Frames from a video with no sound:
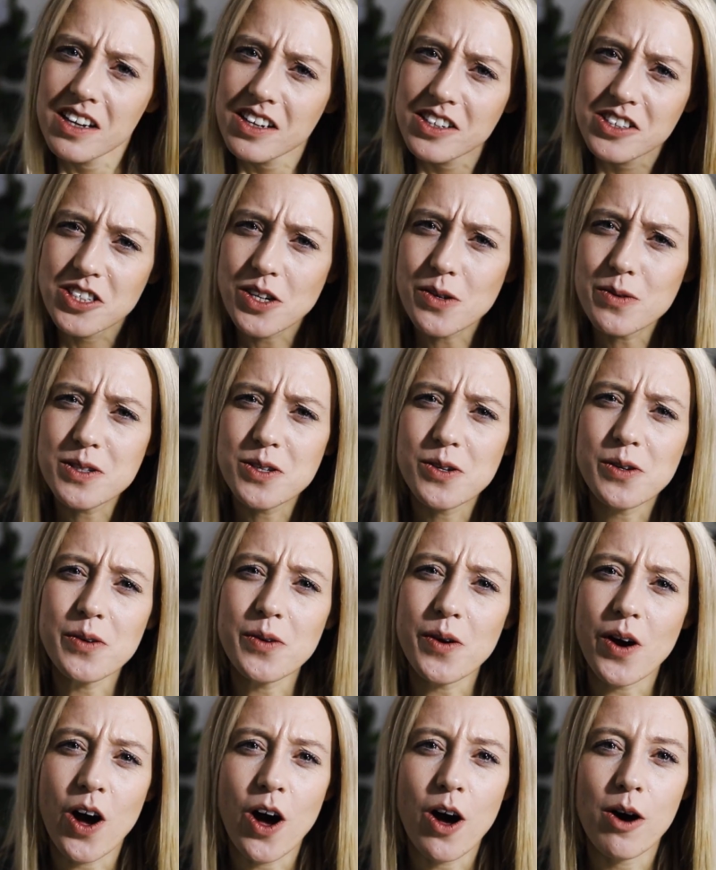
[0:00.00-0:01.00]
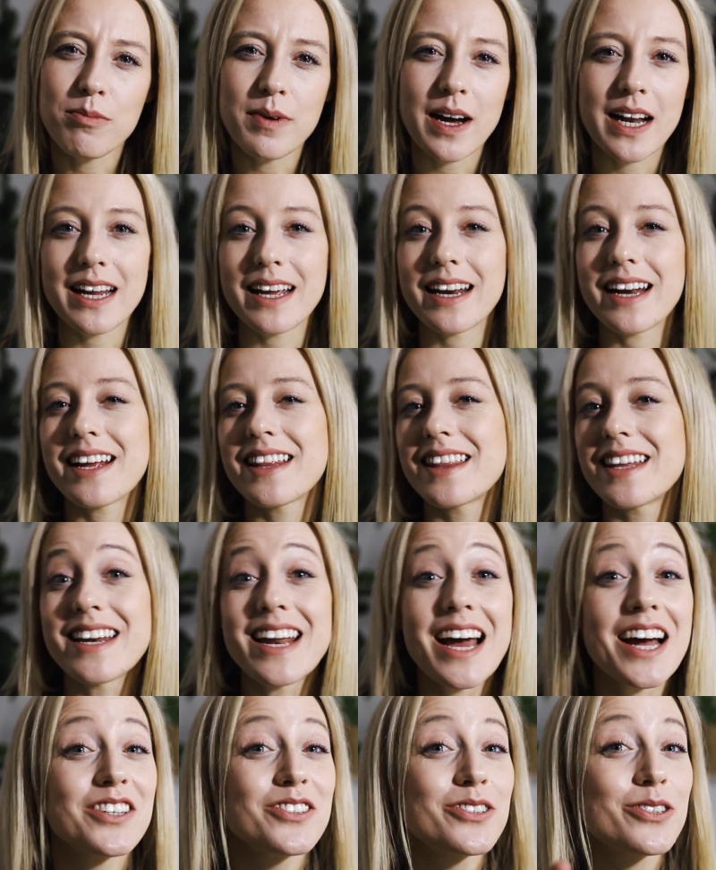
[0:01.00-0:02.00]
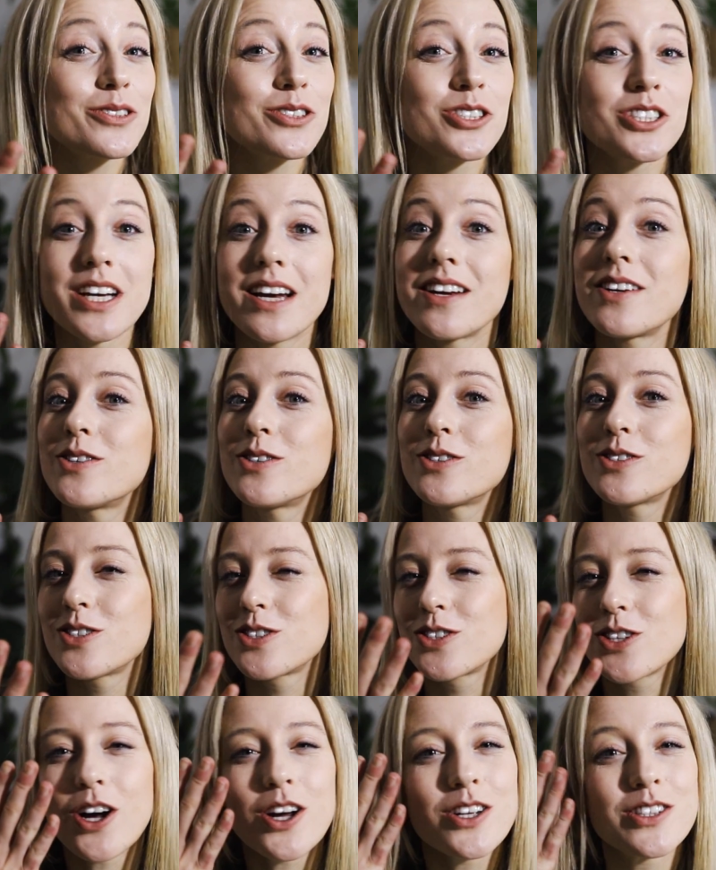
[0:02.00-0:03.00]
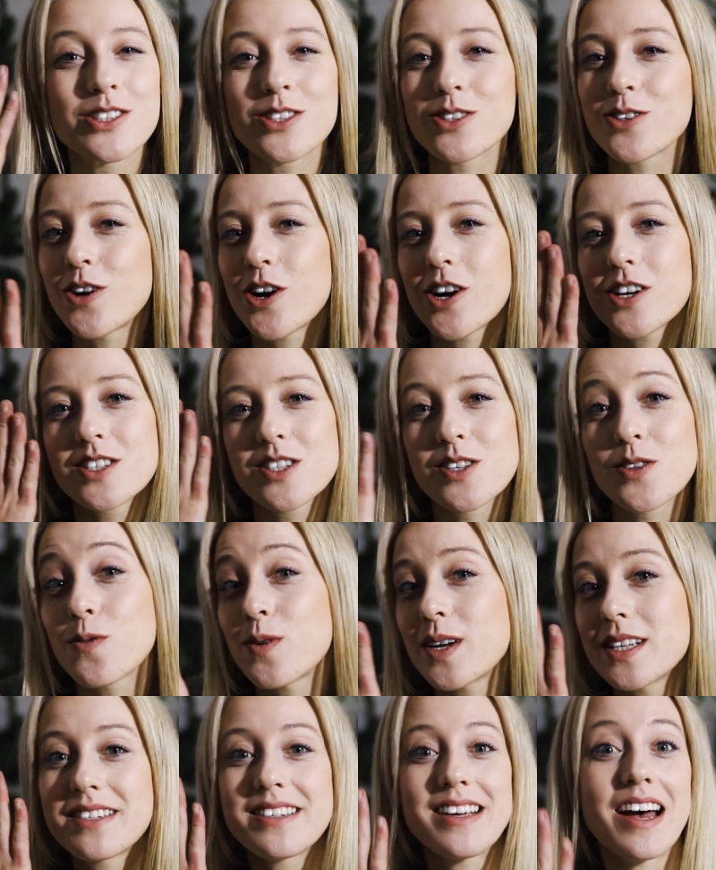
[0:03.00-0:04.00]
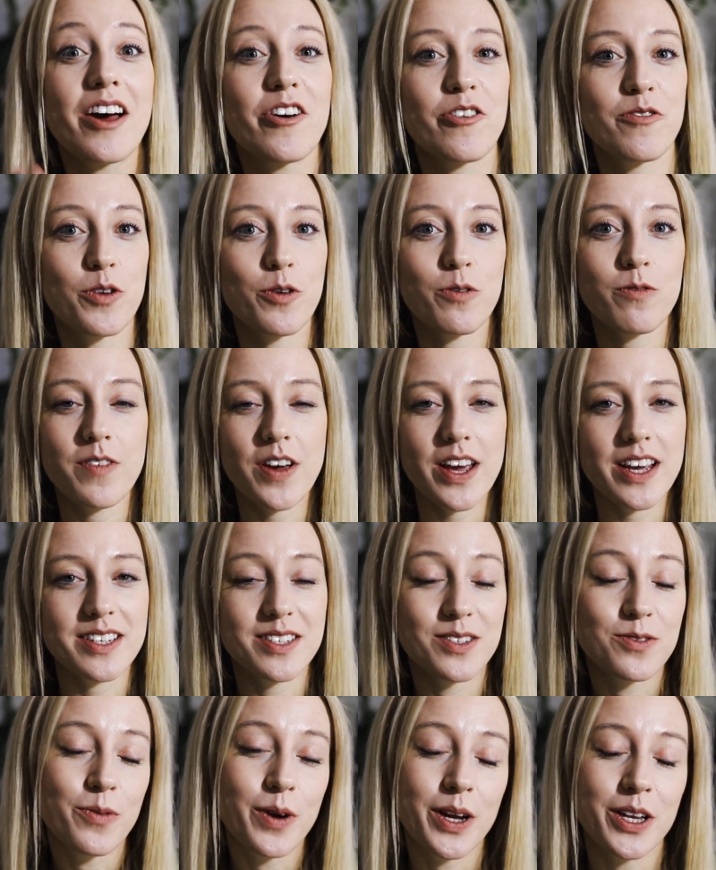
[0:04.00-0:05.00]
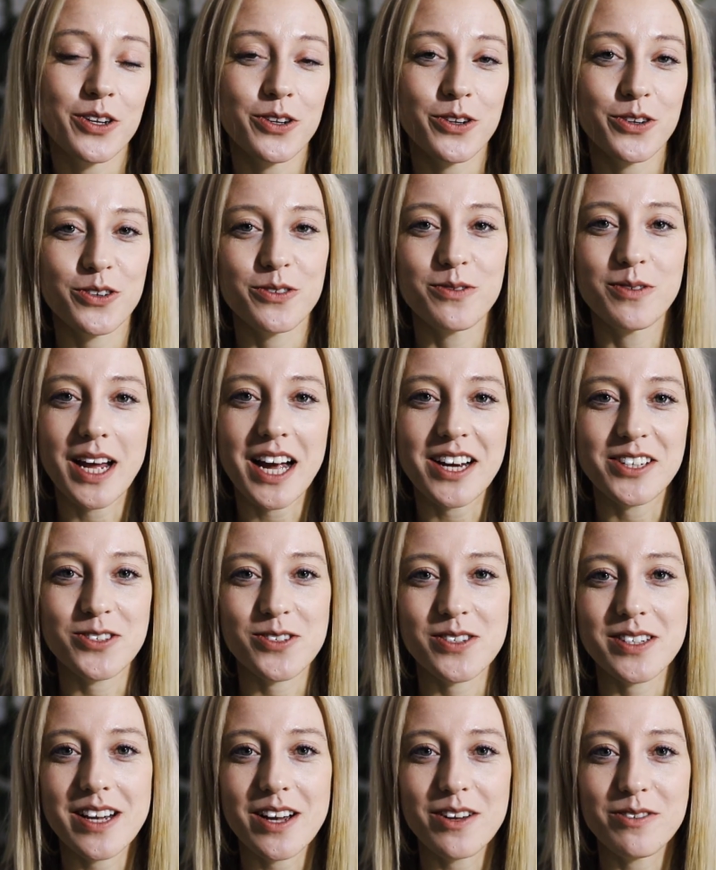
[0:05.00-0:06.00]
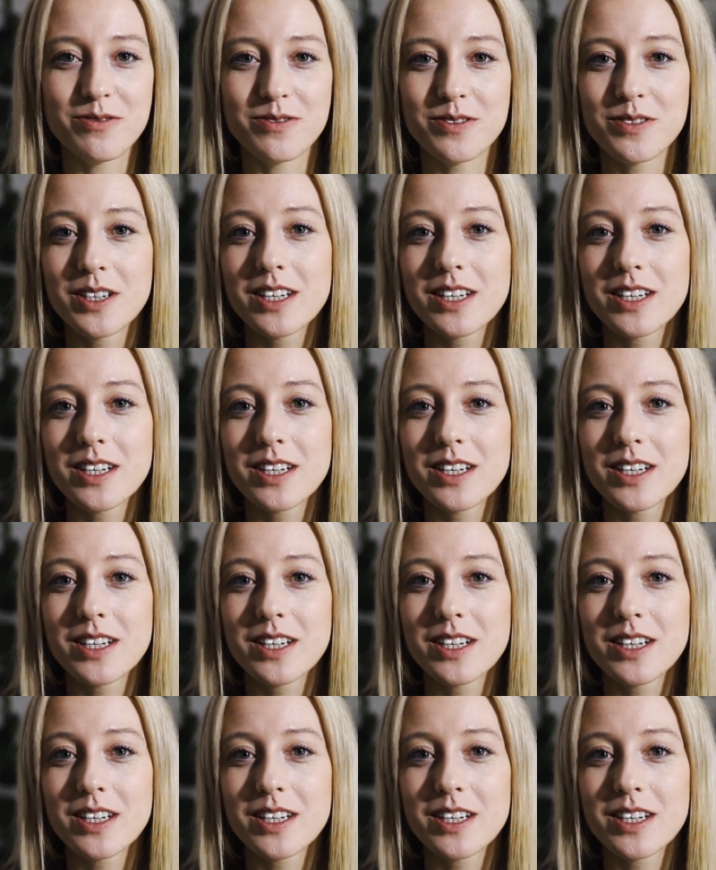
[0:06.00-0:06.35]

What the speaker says: Show us who you are by letting the natural shadows dance across the one side of your face when you light yourself